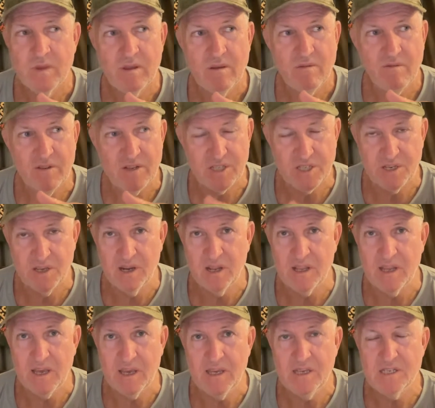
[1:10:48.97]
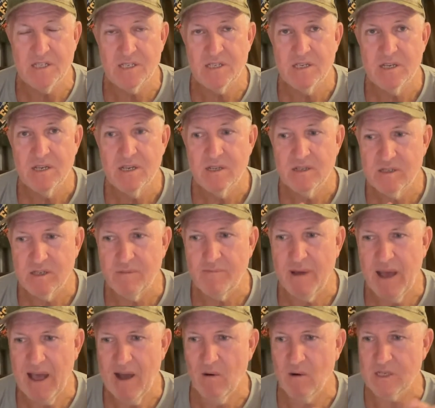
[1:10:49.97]
facilities to
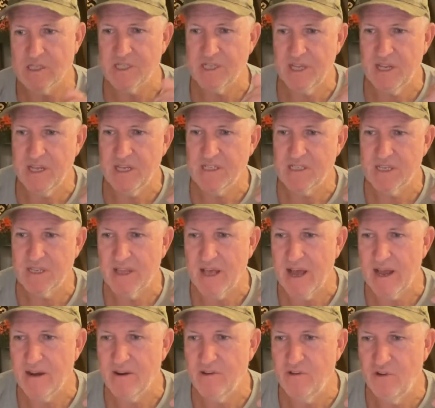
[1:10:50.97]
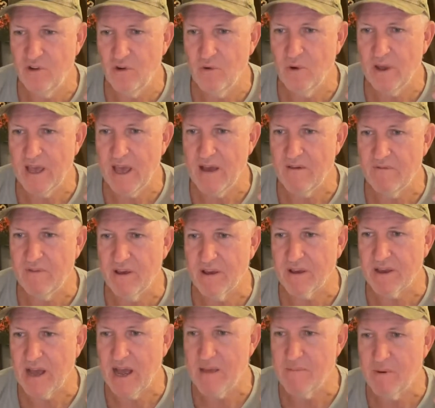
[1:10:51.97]
power cities and that. Do we have the
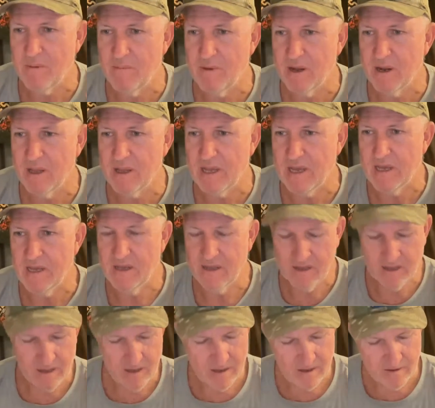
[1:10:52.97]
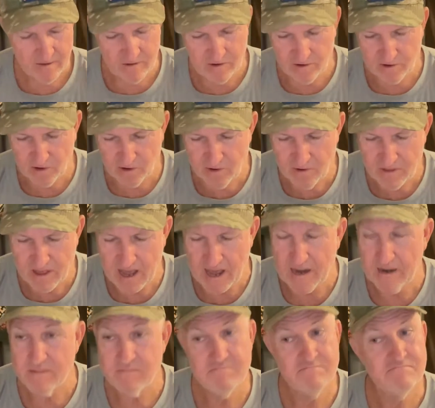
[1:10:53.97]
capability to do
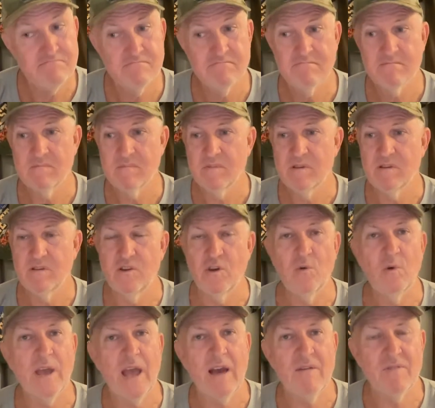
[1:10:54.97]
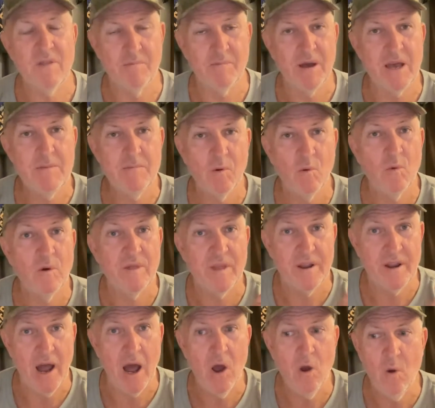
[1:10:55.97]
that? Do we have the people with the
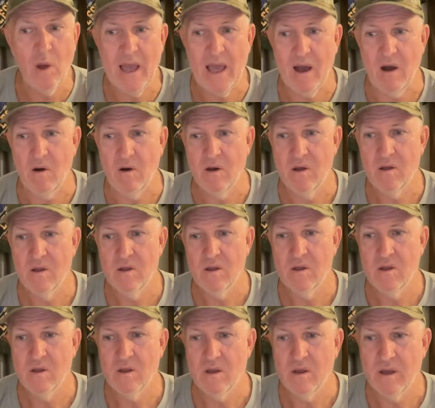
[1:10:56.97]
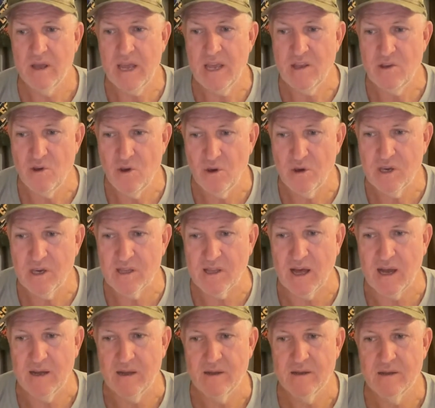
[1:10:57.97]
know-how in
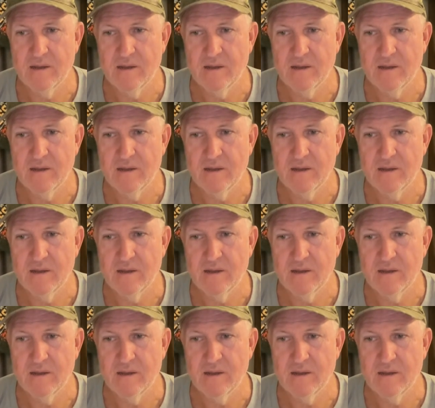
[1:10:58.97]
nuclear?